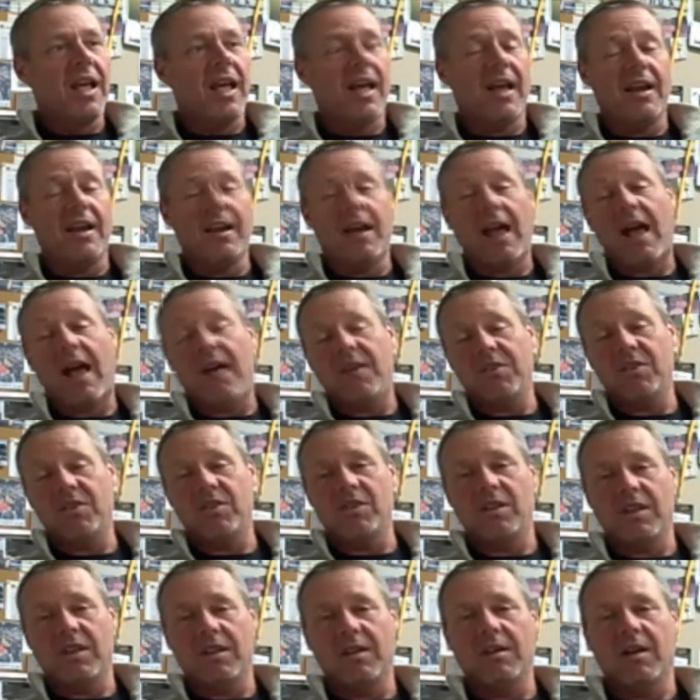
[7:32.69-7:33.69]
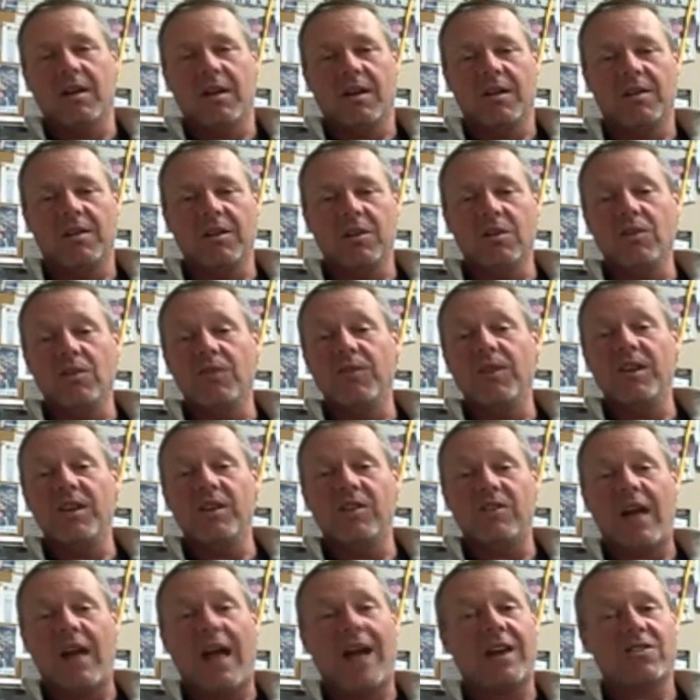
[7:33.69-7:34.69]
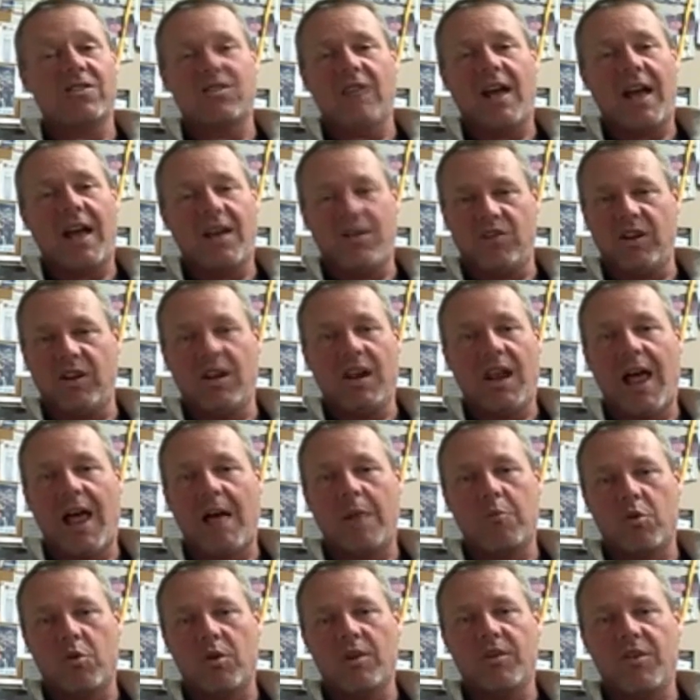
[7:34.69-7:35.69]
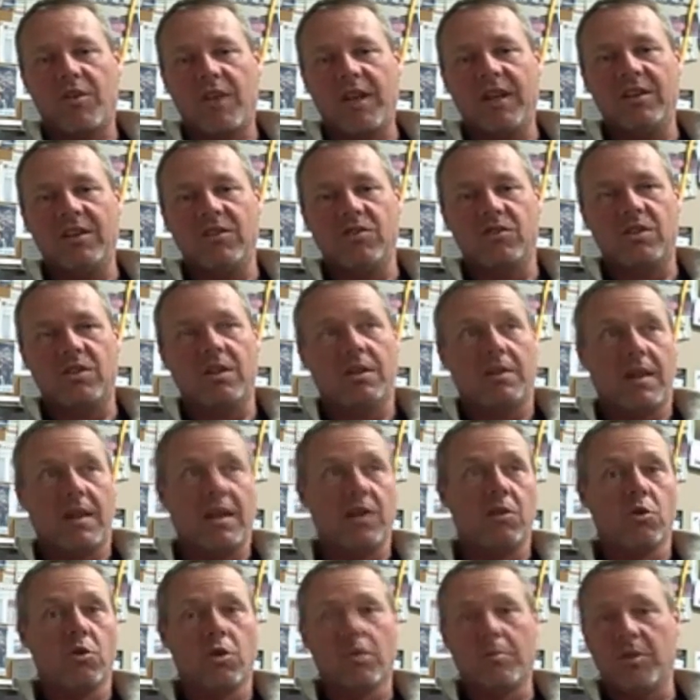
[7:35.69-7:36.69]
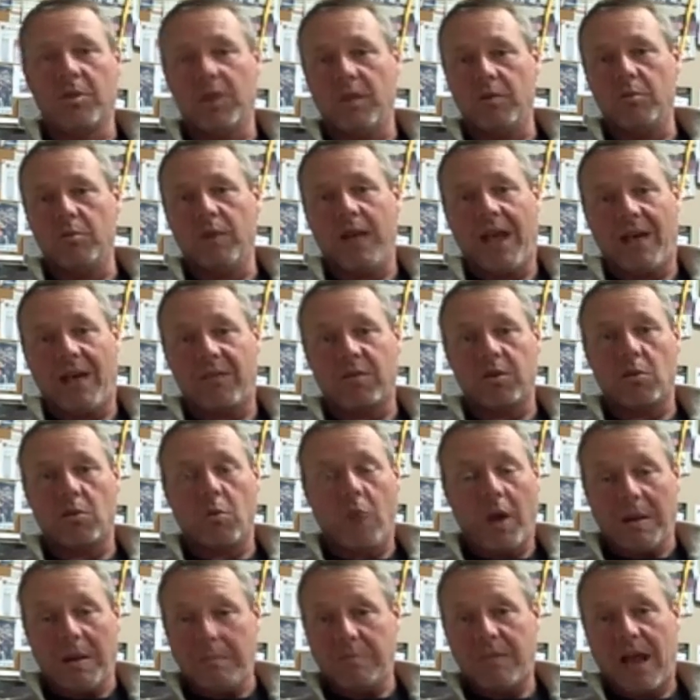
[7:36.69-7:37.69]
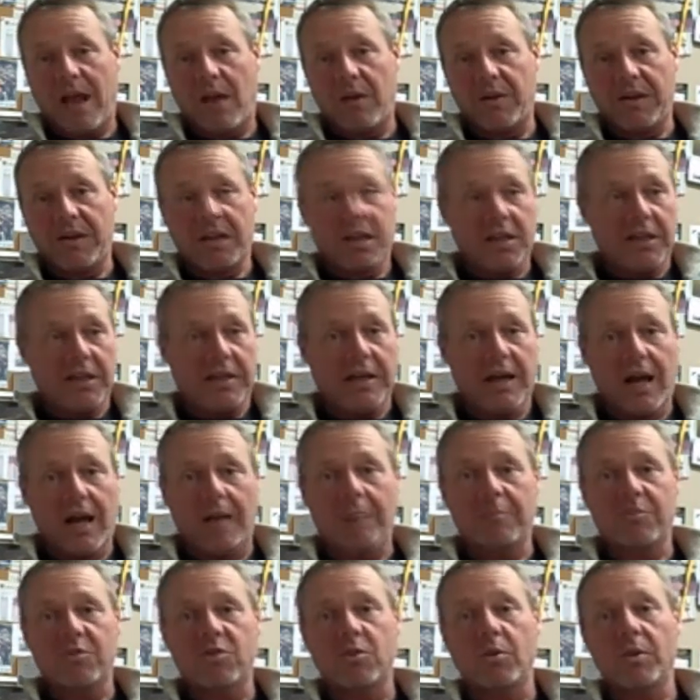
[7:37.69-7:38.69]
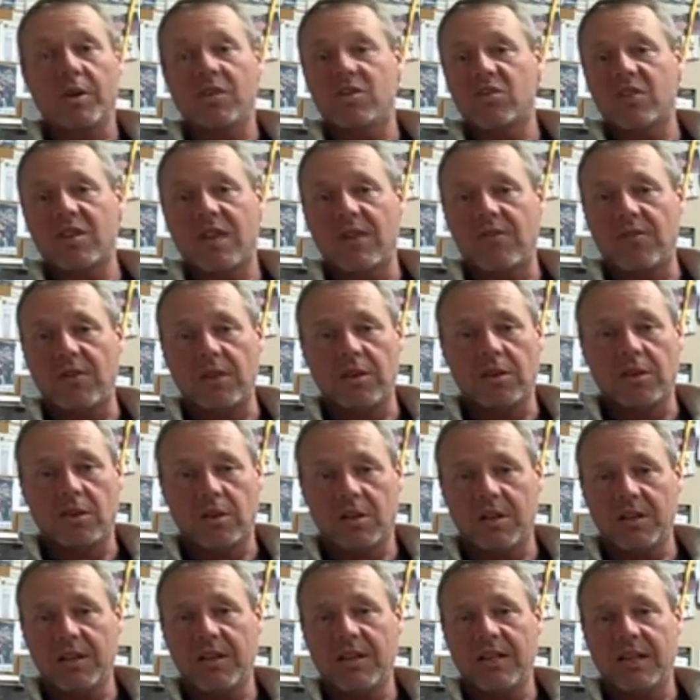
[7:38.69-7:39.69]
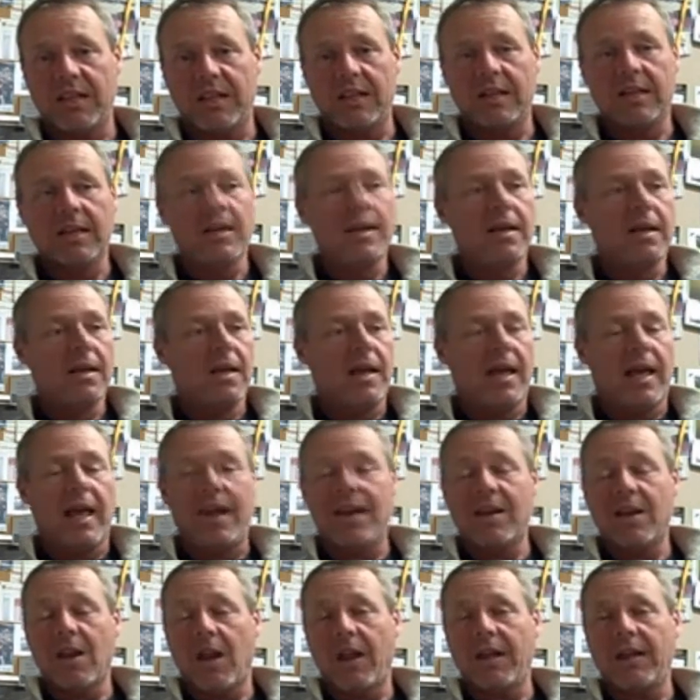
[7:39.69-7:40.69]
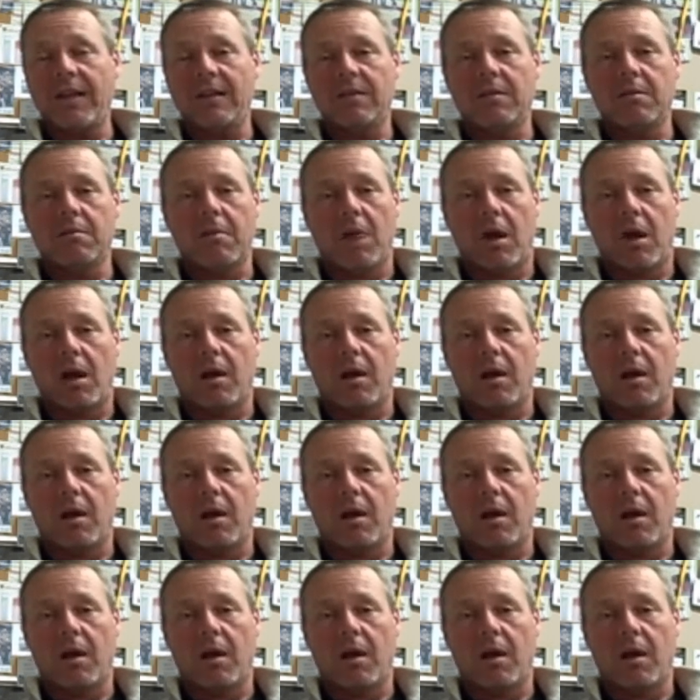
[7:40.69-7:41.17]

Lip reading: And obviously the UV is oxidizing a lot more things that they normally would have to wipe down and clean up. So it's saving their cleaning at night